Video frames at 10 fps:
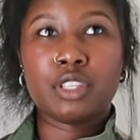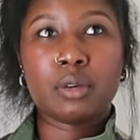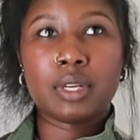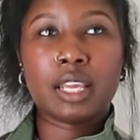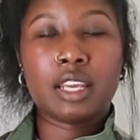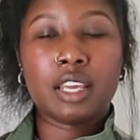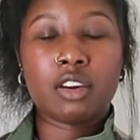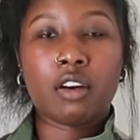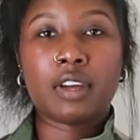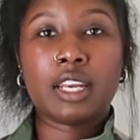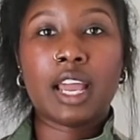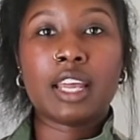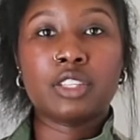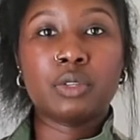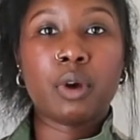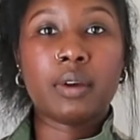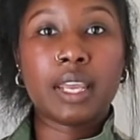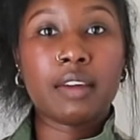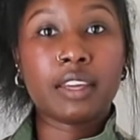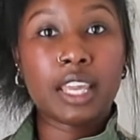donated it already, I do
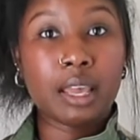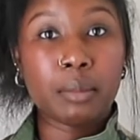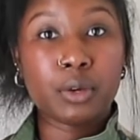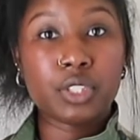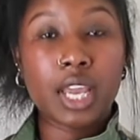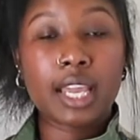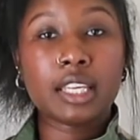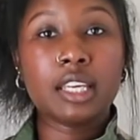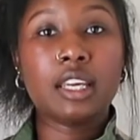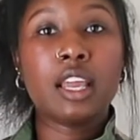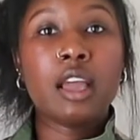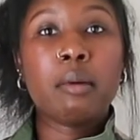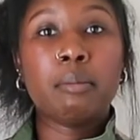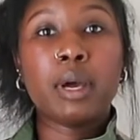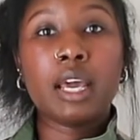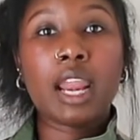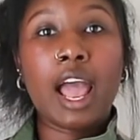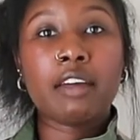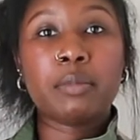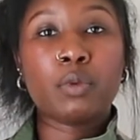already have a camo jacket, but
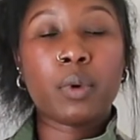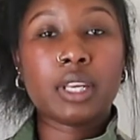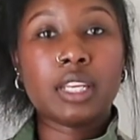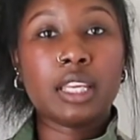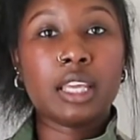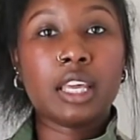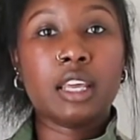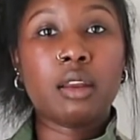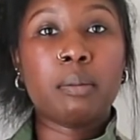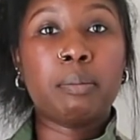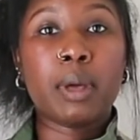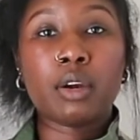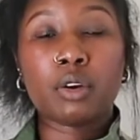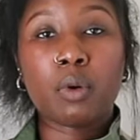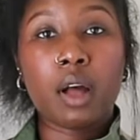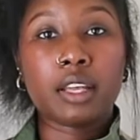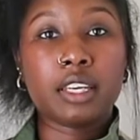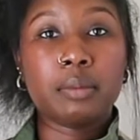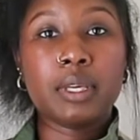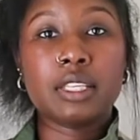I've been wanting to get better
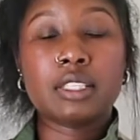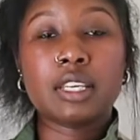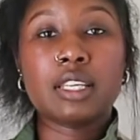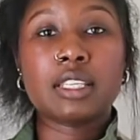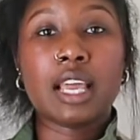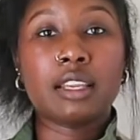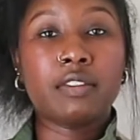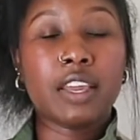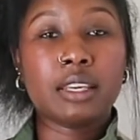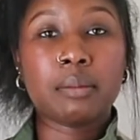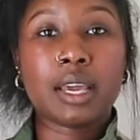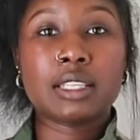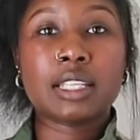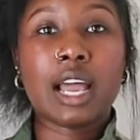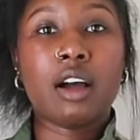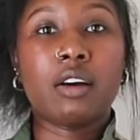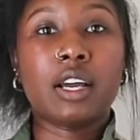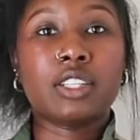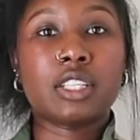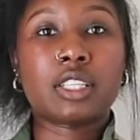quality pieces, elevate my style,
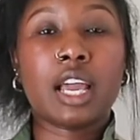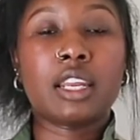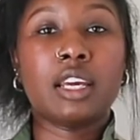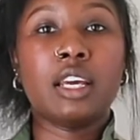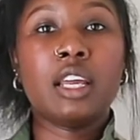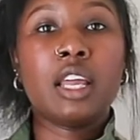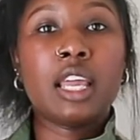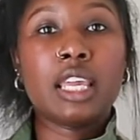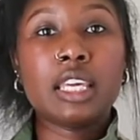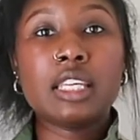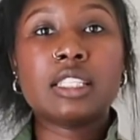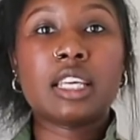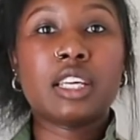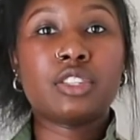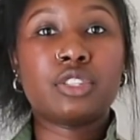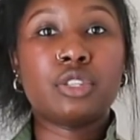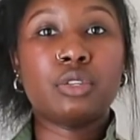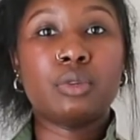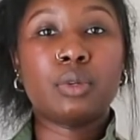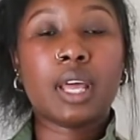and just kind of ease
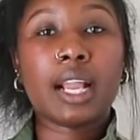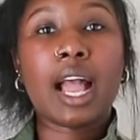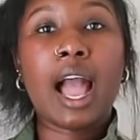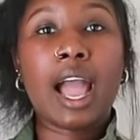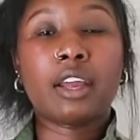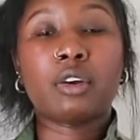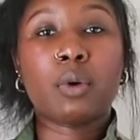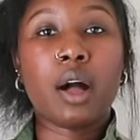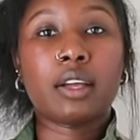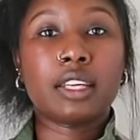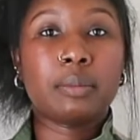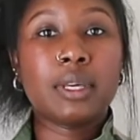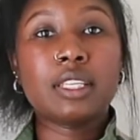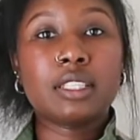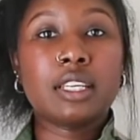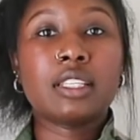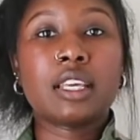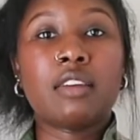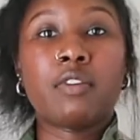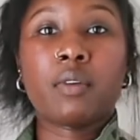into like higher quality pieces.
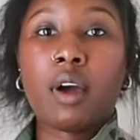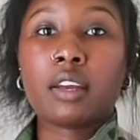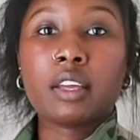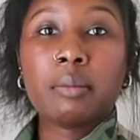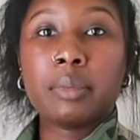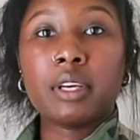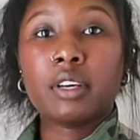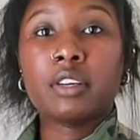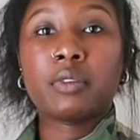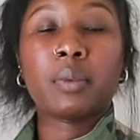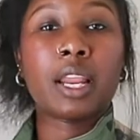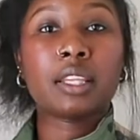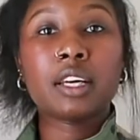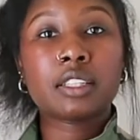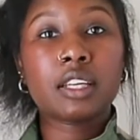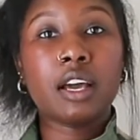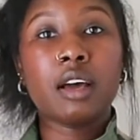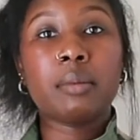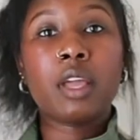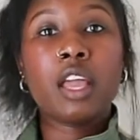And Veronica Beard, from what I looked
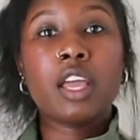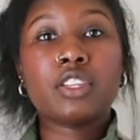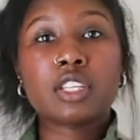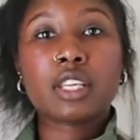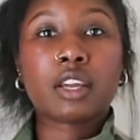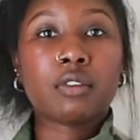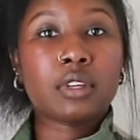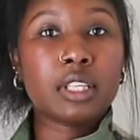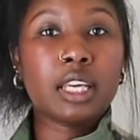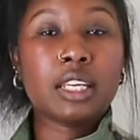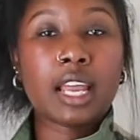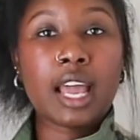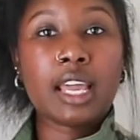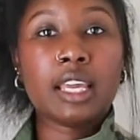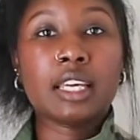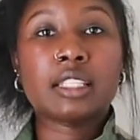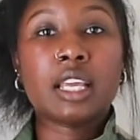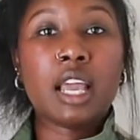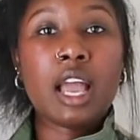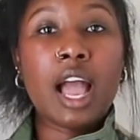up, is just like a really nice,
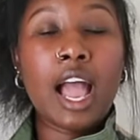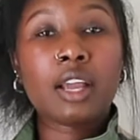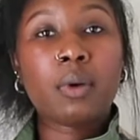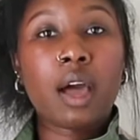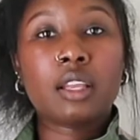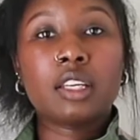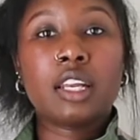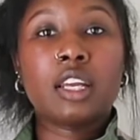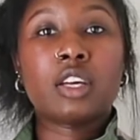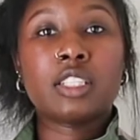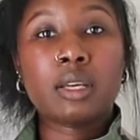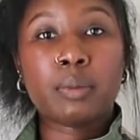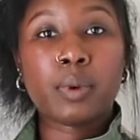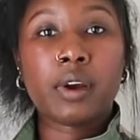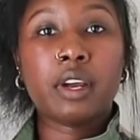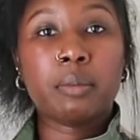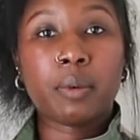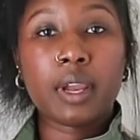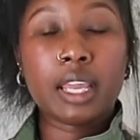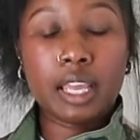high quality, contemporary
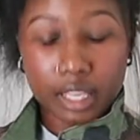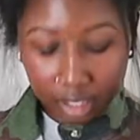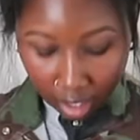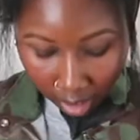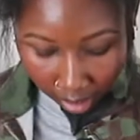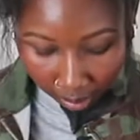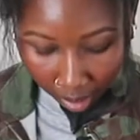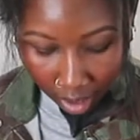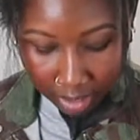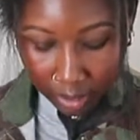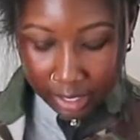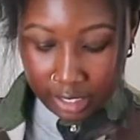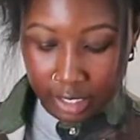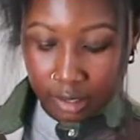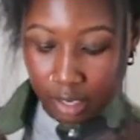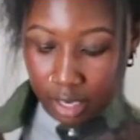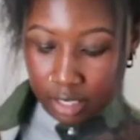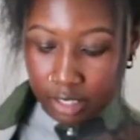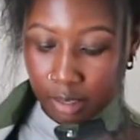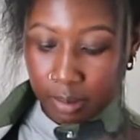brand. Also I didn't
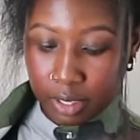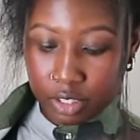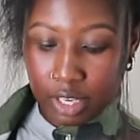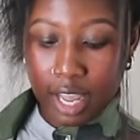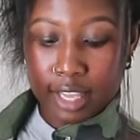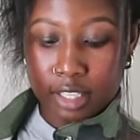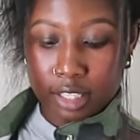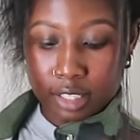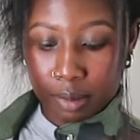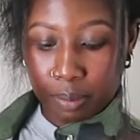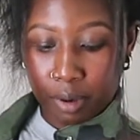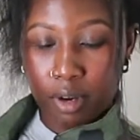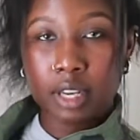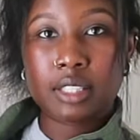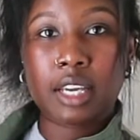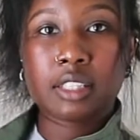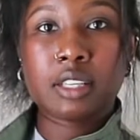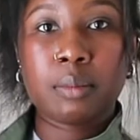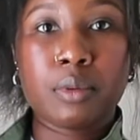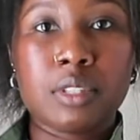mention it has a zipper. It's like
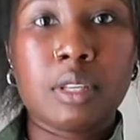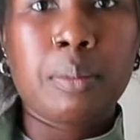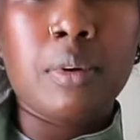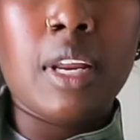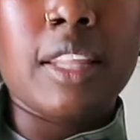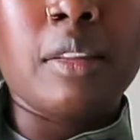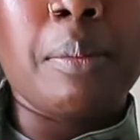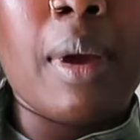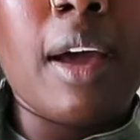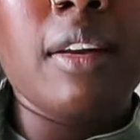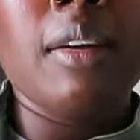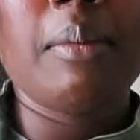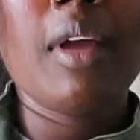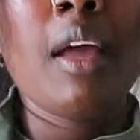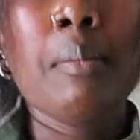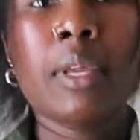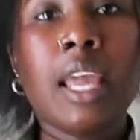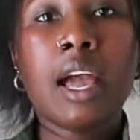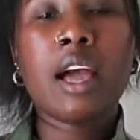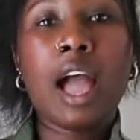double zippered at the bottom. But
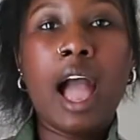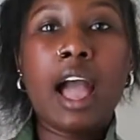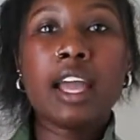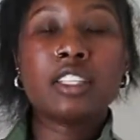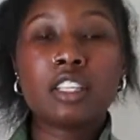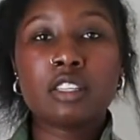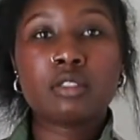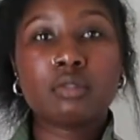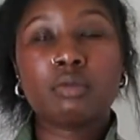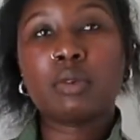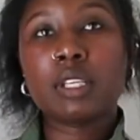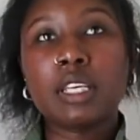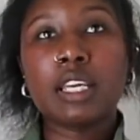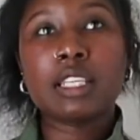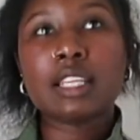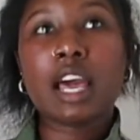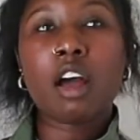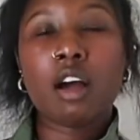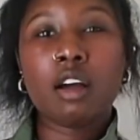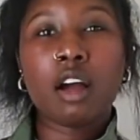yeah, I just really, it's
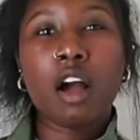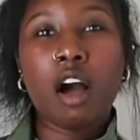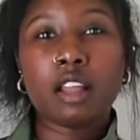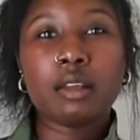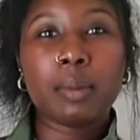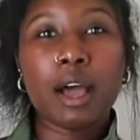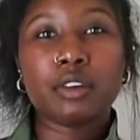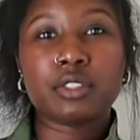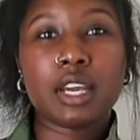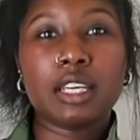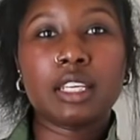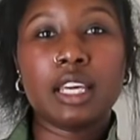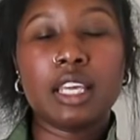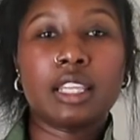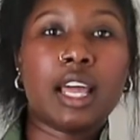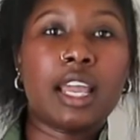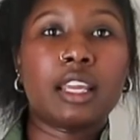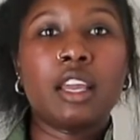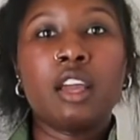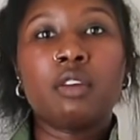not all about trying to get
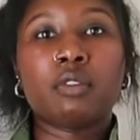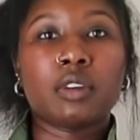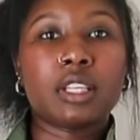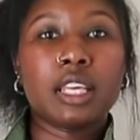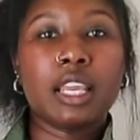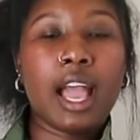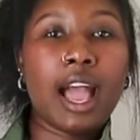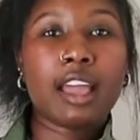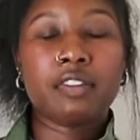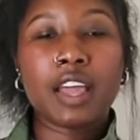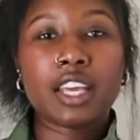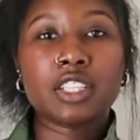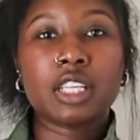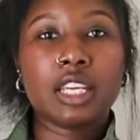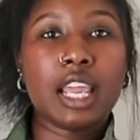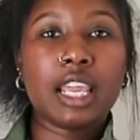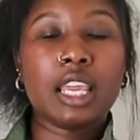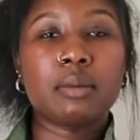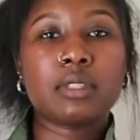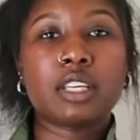like really high fashion
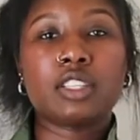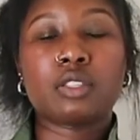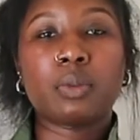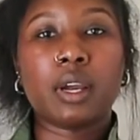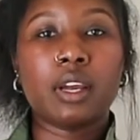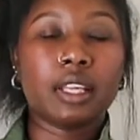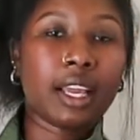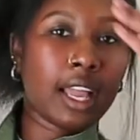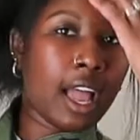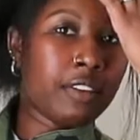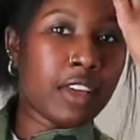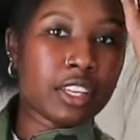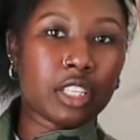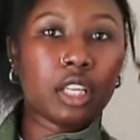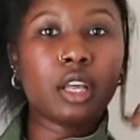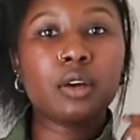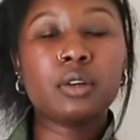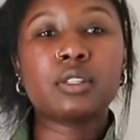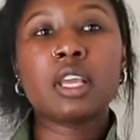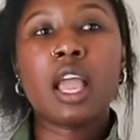names and just wearing like high fashion
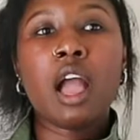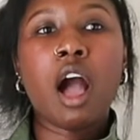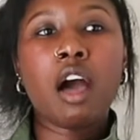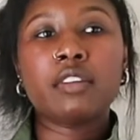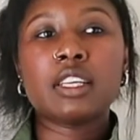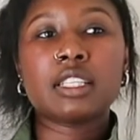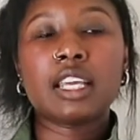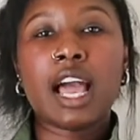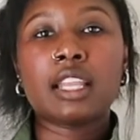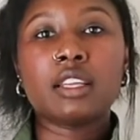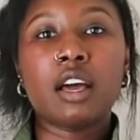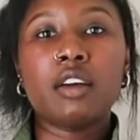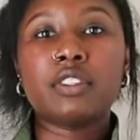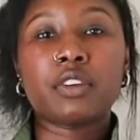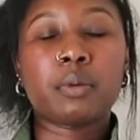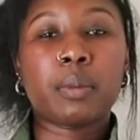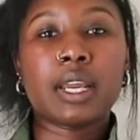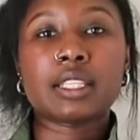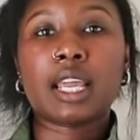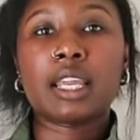clothes. Obviously I love different
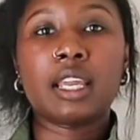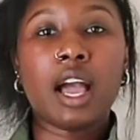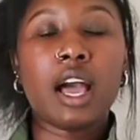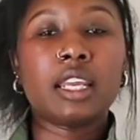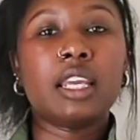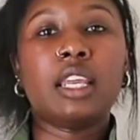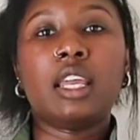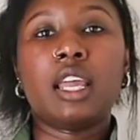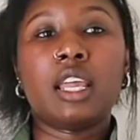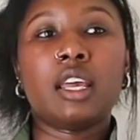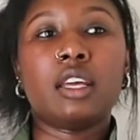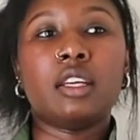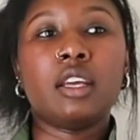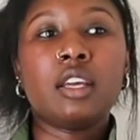brands like Ganni and